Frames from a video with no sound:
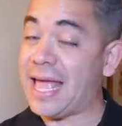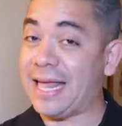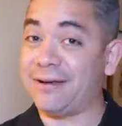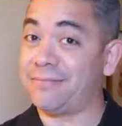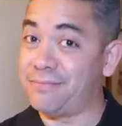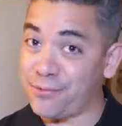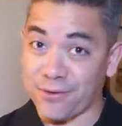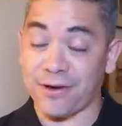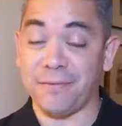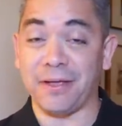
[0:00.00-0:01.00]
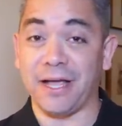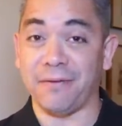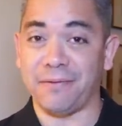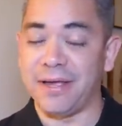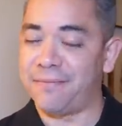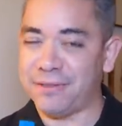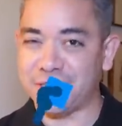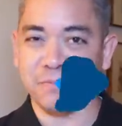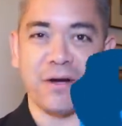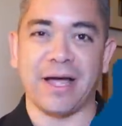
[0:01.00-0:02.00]
and more coming up.
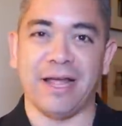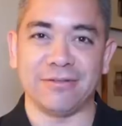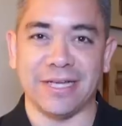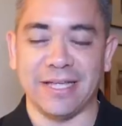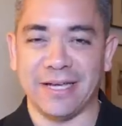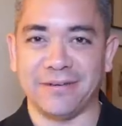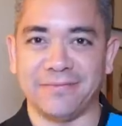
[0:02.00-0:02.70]
This is Pocketnow Daily.